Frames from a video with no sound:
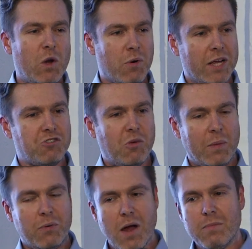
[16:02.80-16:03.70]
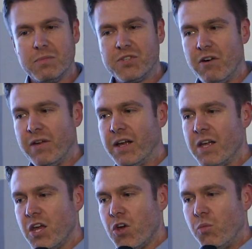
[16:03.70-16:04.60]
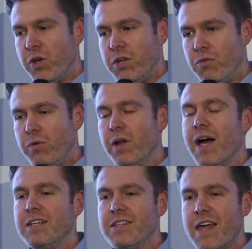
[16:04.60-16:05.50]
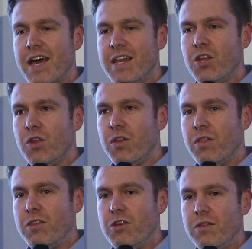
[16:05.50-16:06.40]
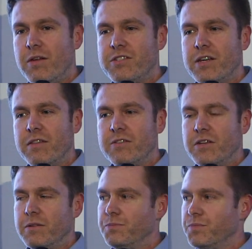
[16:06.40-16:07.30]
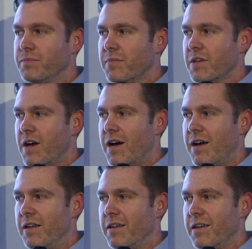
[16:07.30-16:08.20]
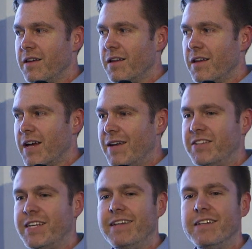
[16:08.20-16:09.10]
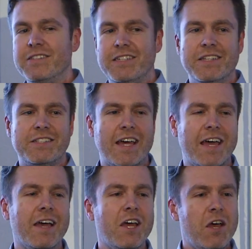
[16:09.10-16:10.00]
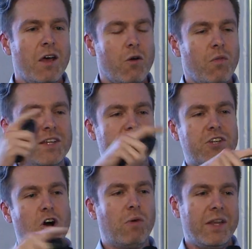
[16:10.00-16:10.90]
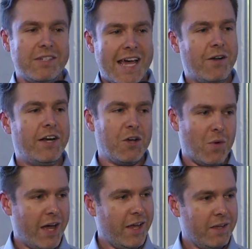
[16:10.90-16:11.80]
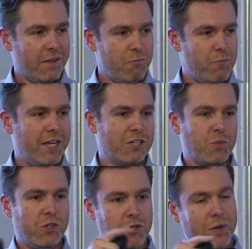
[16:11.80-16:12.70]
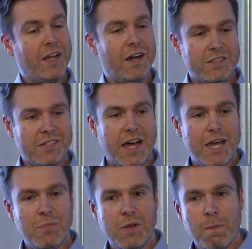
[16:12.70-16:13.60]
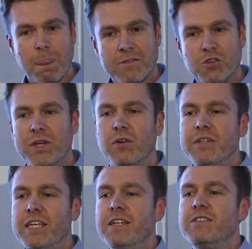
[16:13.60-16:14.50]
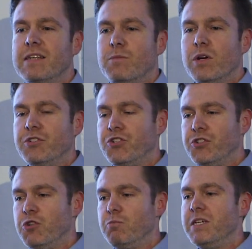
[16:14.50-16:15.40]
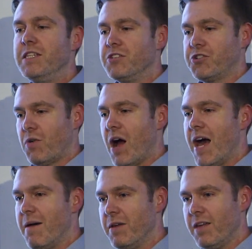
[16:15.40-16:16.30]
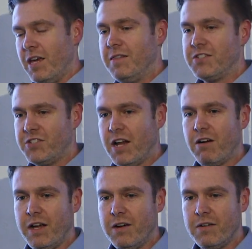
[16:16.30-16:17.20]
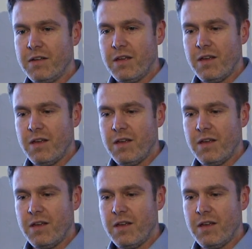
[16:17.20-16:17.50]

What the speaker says: we were brainstorming and problem solving, we realized that there's a kind of a tendency to say, this is all written down anyway, because we're doing it on Skype. So we don't need someone to be the scribe in this scenario.